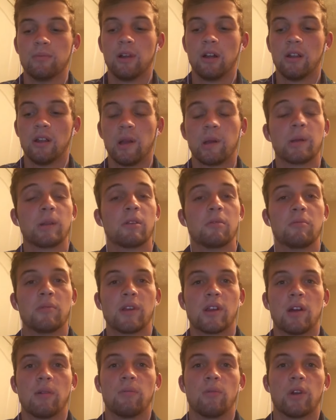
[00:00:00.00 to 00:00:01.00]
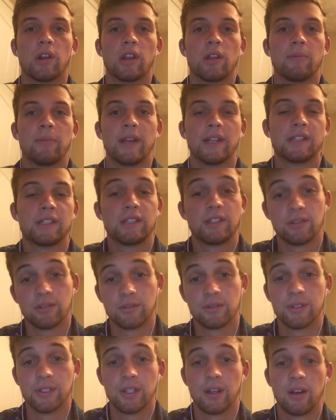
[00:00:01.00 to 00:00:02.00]
allowing him to become one of the best
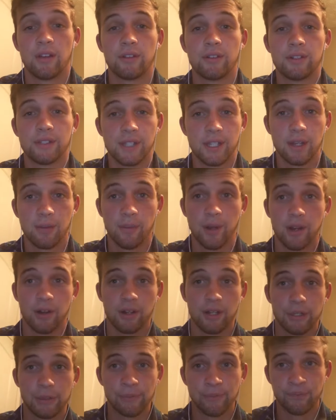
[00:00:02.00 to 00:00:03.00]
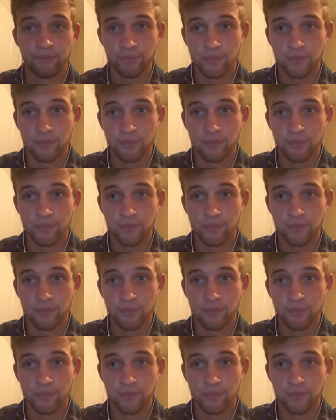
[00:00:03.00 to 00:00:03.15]
children's authors in America.